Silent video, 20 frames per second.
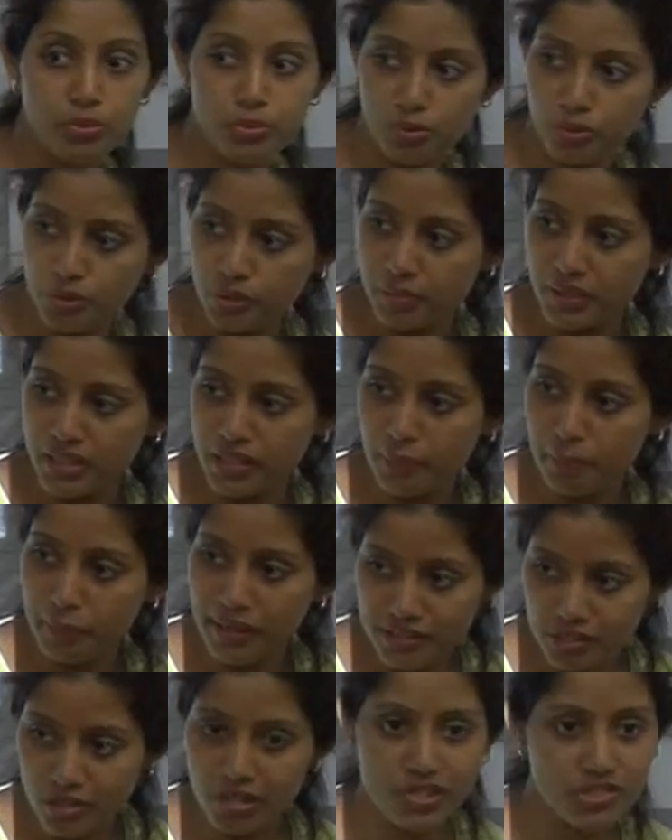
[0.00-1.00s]
would be in a
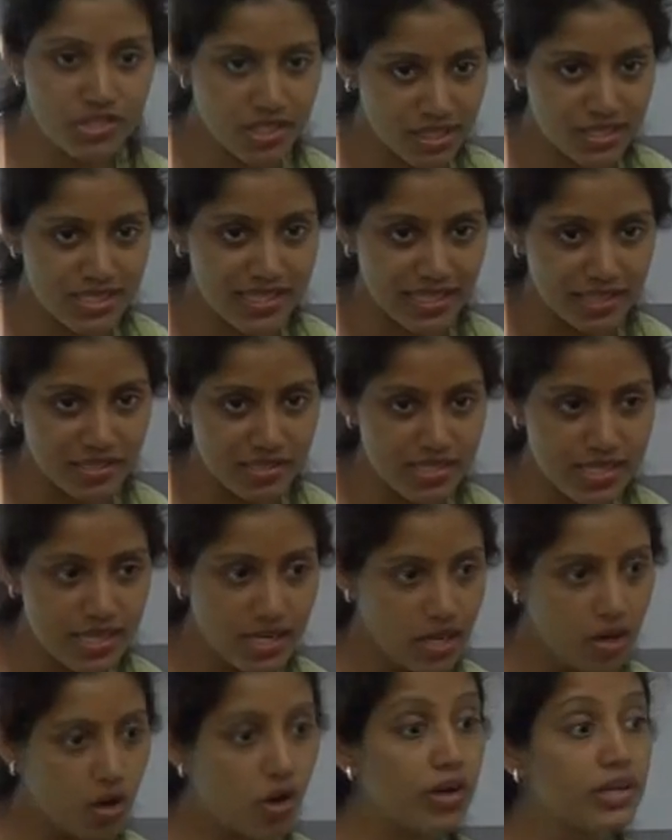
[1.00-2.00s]
pathological sense,
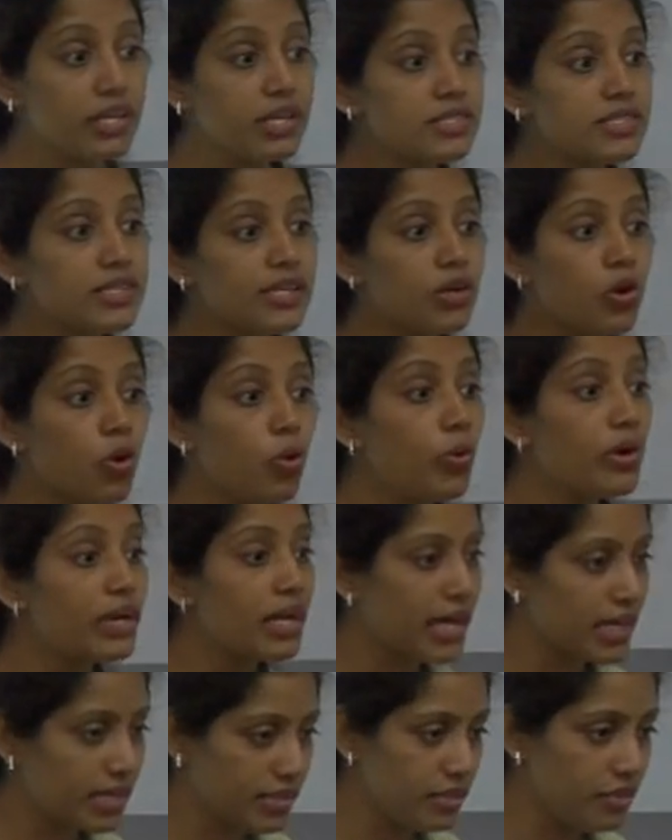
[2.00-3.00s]
or is he
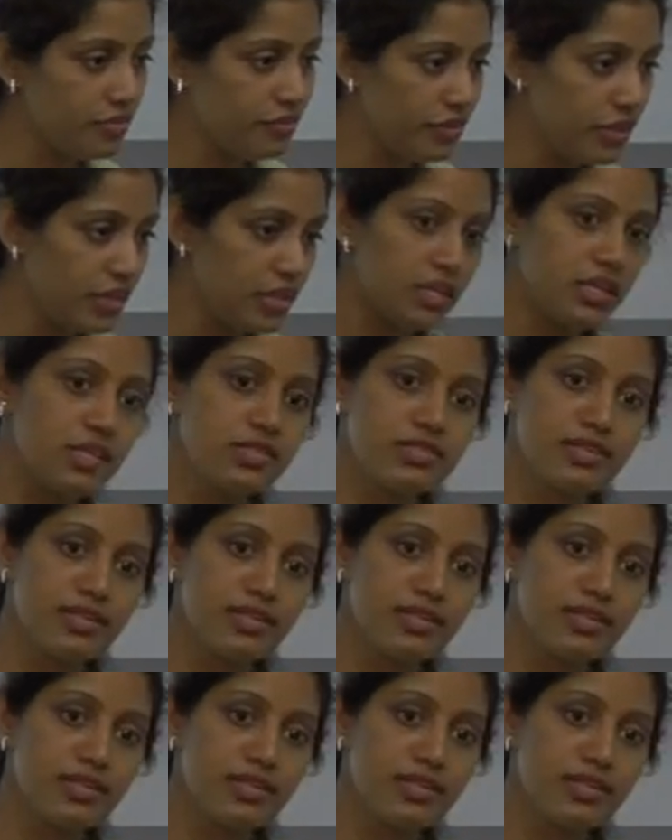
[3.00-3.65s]
overactive, is